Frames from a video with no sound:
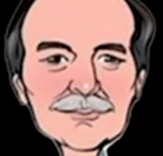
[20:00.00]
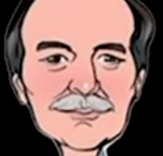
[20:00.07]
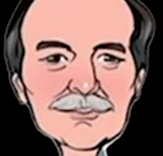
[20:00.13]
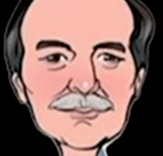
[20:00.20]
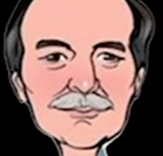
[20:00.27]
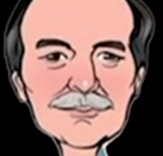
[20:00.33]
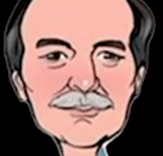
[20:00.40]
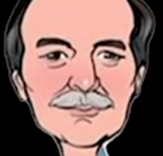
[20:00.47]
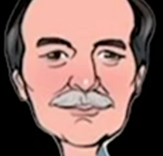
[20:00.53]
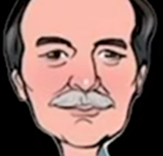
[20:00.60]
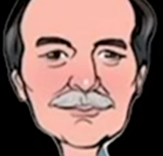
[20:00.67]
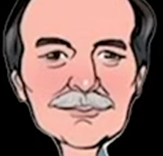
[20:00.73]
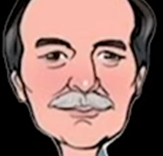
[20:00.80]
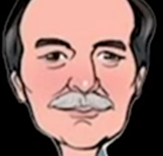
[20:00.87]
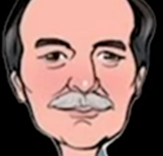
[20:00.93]

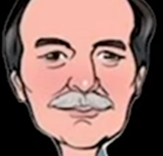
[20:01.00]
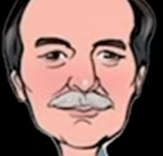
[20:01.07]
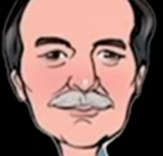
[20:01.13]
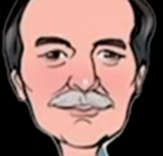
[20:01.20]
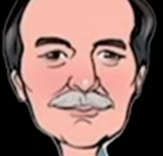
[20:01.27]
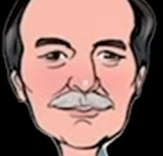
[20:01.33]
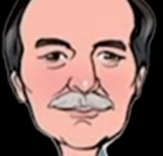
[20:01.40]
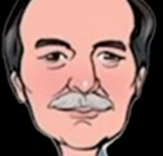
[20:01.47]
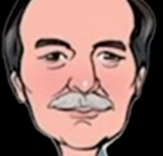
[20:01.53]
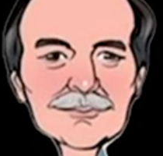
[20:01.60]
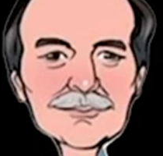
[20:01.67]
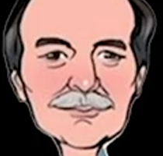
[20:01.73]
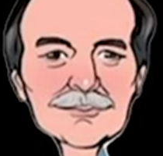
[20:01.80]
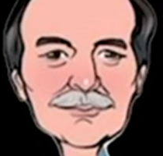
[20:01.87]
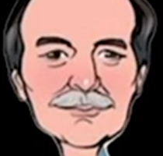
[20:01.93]

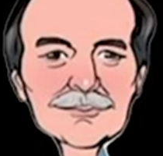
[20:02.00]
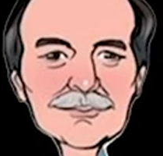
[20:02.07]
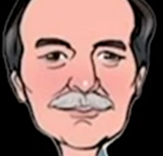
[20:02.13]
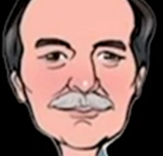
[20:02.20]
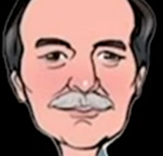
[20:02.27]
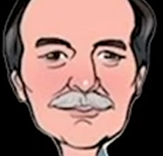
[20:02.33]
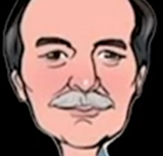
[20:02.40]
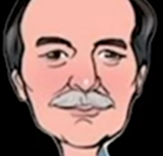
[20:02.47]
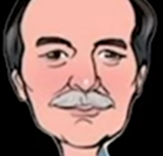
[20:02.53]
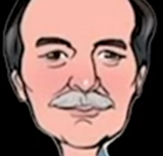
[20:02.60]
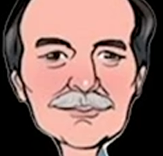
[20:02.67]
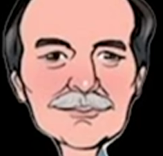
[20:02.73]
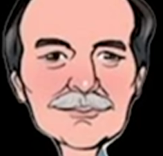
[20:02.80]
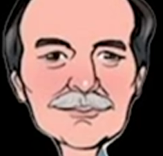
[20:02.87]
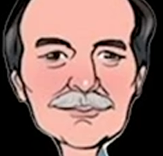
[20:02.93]

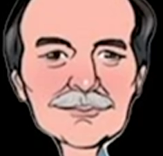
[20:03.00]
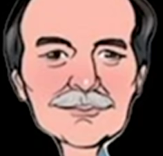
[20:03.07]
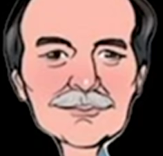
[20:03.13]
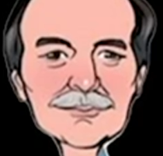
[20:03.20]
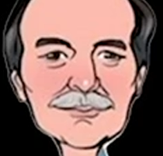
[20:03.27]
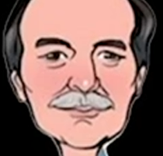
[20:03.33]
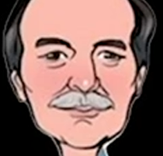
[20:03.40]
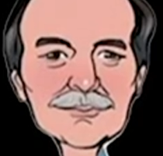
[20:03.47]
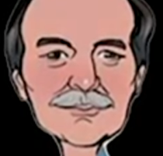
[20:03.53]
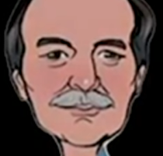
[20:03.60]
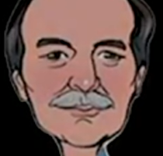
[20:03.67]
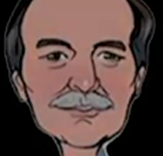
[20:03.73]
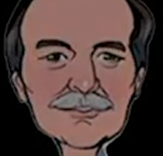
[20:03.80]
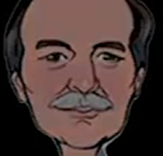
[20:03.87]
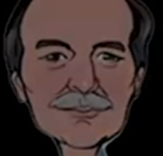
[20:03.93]
Nobody speaks.